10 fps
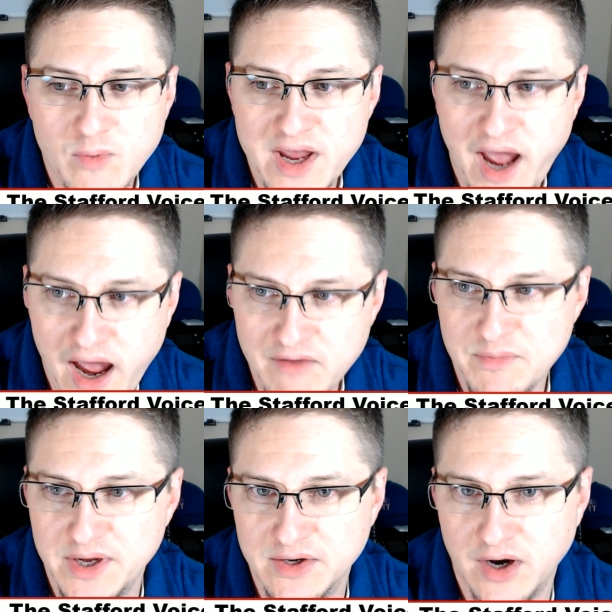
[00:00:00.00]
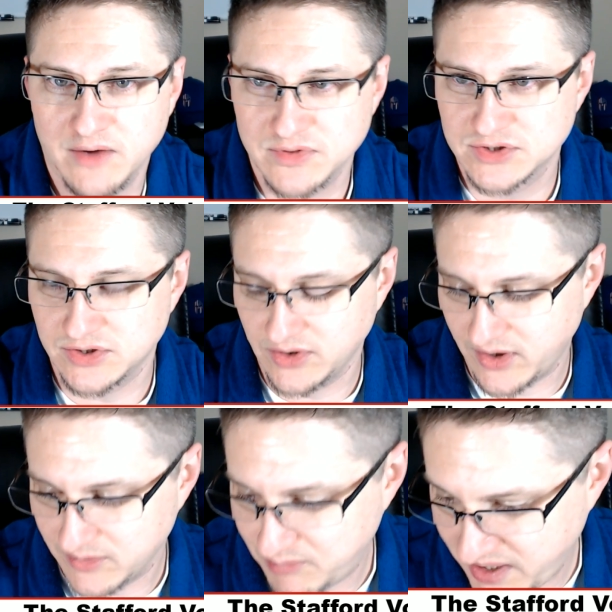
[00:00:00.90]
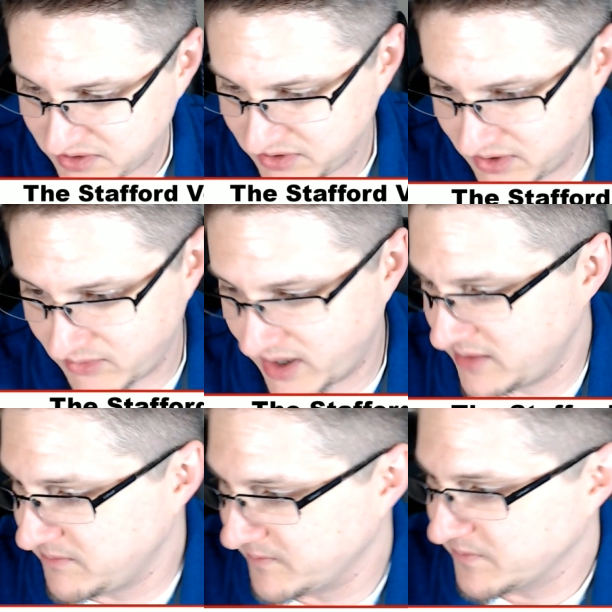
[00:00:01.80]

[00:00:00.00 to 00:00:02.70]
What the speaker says: We have been gone for so long. But you know what?